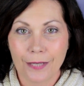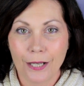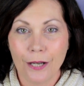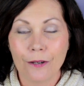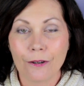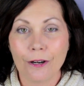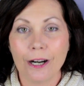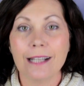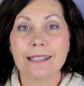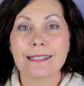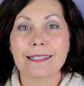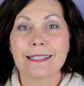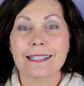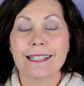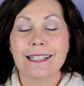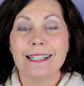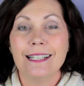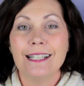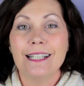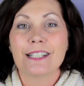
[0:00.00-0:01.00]
All right,
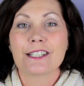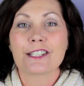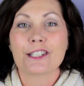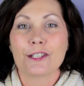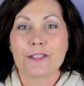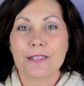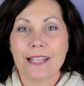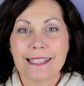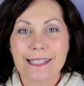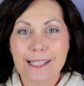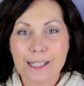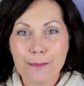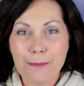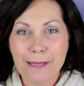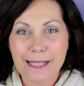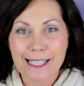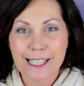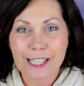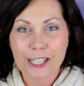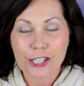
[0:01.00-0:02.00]
so that's the
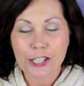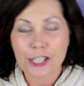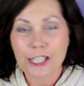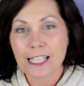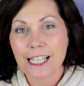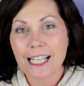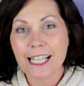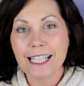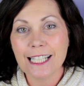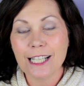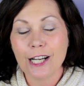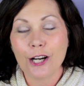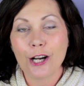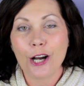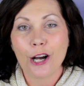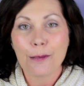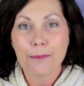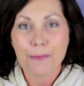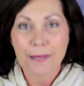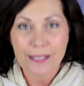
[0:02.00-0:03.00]
message today. I
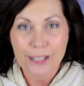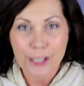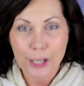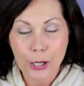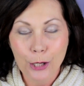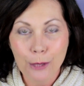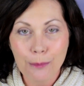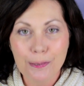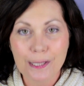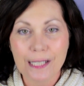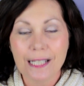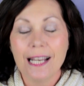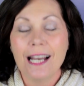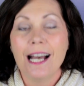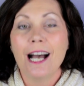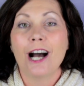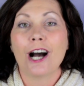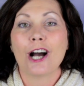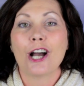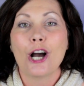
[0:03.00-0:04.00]
hope that's helped.
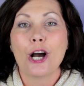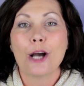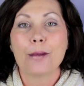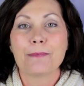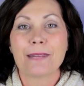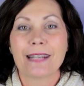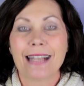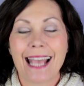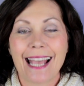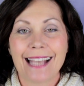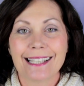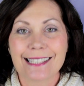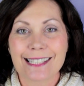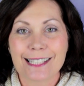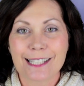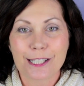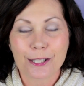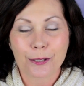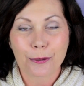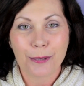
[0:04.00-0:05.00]
I hope that
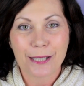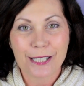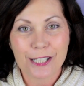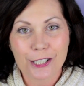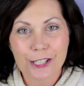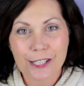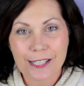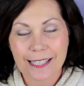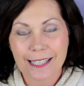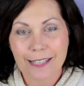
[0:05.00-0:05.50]
answers the questions